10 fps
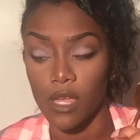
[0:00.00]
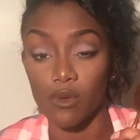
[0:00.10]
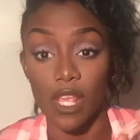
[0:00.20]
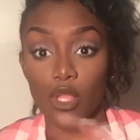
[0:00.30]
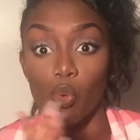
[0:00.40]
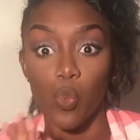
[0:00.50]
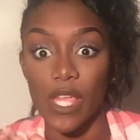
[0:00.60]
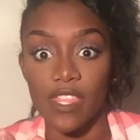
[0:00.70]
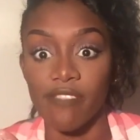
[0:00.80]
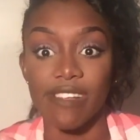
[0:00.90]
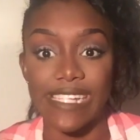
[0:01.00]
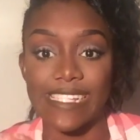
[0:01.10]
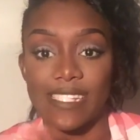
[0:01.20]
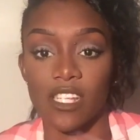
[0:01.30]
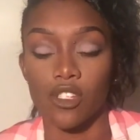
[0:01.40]
they
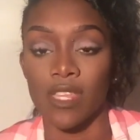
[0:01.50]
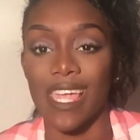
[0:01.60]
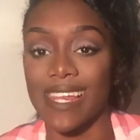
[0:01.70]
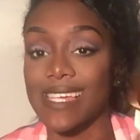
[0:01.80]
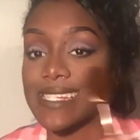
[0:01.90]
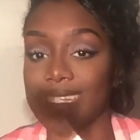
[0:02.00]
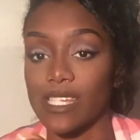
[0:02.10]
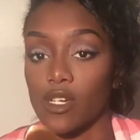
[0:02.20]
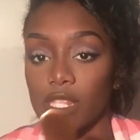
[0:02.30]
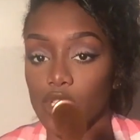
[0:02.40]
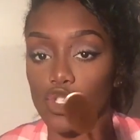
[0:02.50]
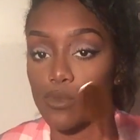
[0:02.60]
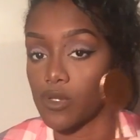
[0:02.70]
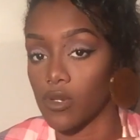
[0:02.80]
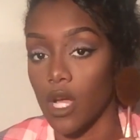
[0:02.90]
released it, so they had like a deal in
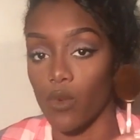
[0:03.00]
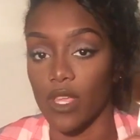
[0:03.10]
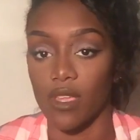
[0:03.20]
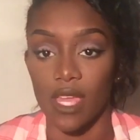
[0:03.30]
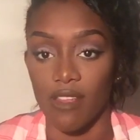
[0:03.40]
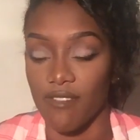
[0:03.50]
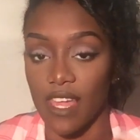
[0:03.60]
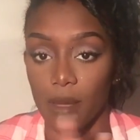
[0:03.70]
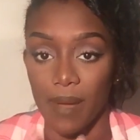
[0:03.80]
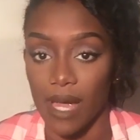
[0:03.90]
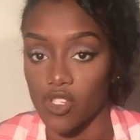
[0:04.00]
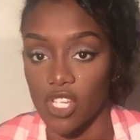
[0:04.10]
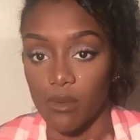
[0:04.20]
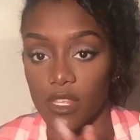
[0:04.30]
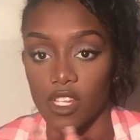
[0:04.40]
Superdrug where you get it for like a pound
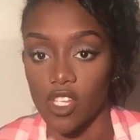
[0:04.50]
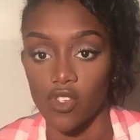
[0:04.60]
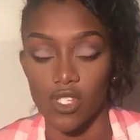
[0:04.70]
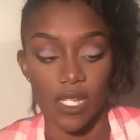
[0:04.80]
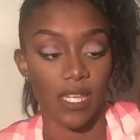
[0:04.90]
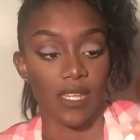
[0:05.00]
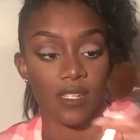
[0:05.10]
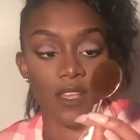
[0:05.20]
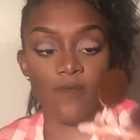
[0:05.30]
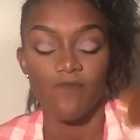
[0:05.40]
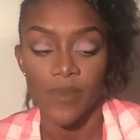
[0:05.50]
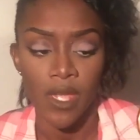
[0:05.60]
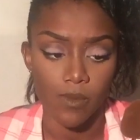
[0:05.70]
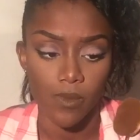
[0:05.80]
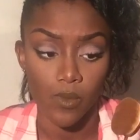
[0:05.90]
cheaper than it usually is,
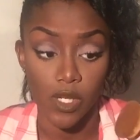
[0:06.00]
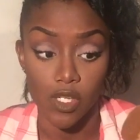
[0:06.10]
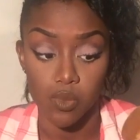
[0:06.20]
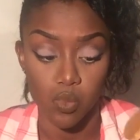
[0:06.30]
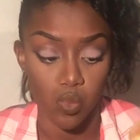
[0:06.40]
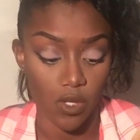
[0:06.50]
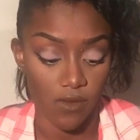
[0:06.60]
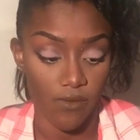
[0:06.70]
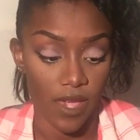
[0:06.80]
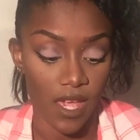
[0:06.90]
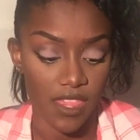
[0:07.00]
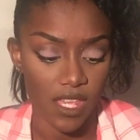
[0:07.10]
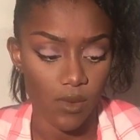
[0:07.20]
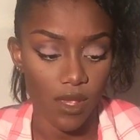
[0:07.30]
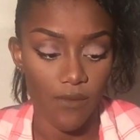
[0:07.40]
which was fair. I
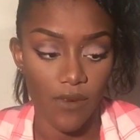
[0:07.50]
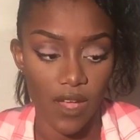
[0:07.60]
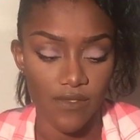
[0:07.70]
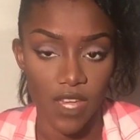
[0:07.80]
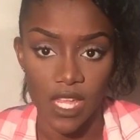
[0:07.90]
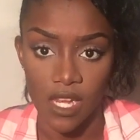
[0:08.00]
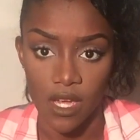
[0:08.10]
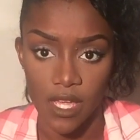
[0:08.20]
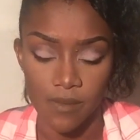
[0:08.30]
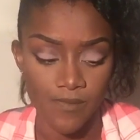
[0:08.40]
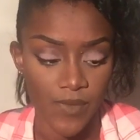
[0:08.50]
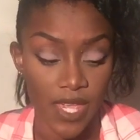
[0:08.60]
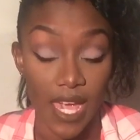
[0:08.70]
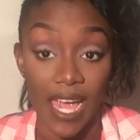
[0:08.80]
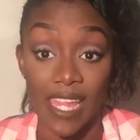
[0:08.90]
think it was like $5.99.
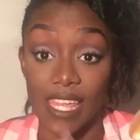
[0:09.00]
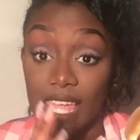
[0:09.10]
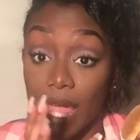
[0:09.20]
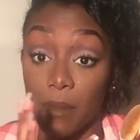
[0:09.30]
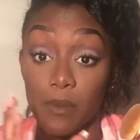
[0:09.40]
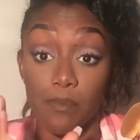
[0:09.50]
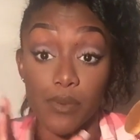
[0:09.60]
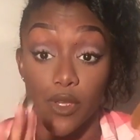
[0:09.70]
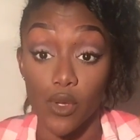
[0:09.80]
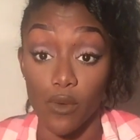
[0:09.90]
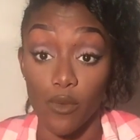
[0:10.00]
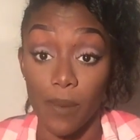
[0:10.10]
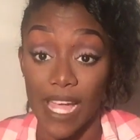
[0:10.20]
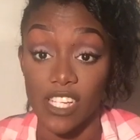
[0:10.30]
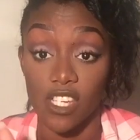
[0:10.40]
And it came in beautiful
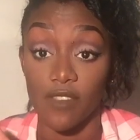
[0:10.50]
packaging.